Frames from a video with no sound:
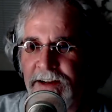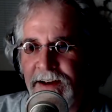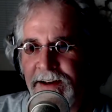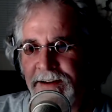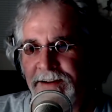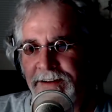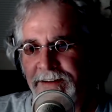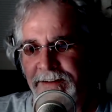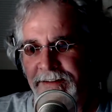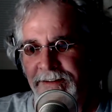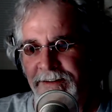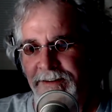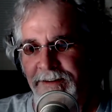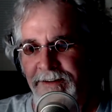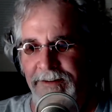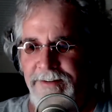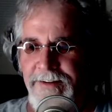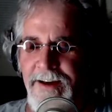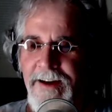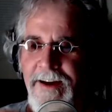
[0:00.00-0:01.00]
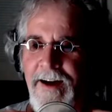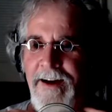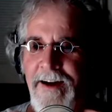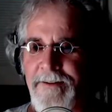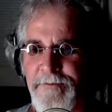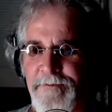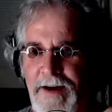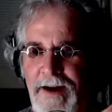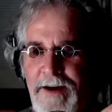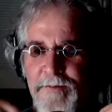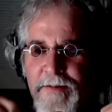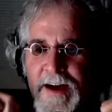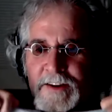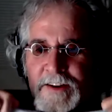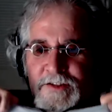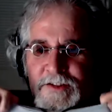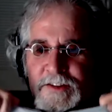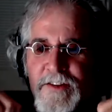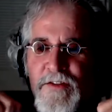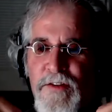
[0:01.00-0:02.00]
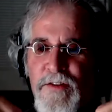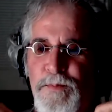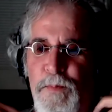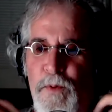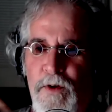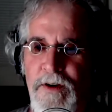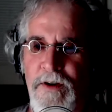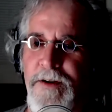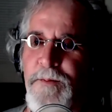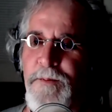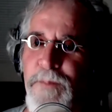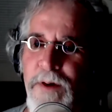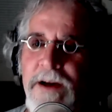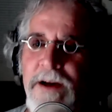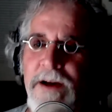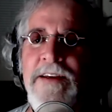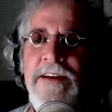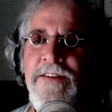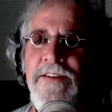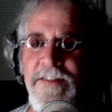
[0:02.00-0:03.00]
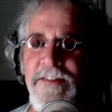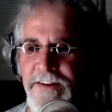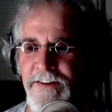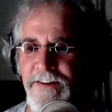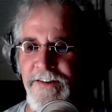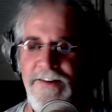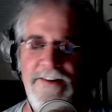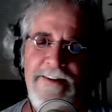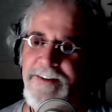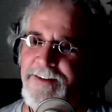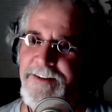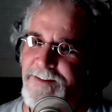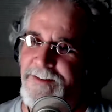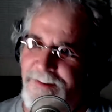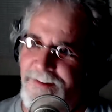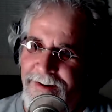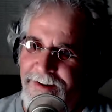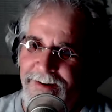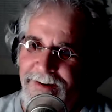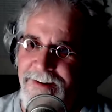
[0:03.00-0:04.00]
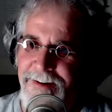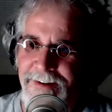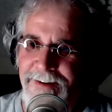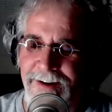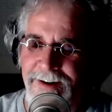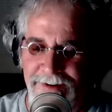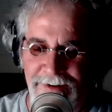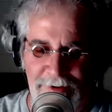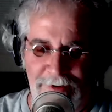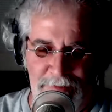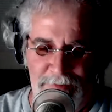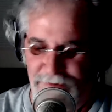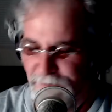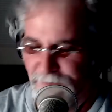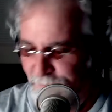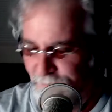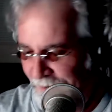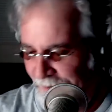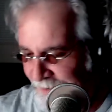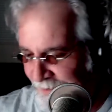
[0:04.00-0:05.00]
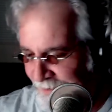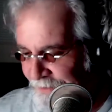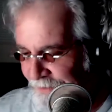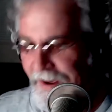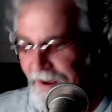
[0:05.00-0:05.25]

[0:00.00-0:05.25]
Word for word: And uh, yeah, I'm I'm actually sporting a Buc-ee's t-shirt because I love me some Buc-ee's.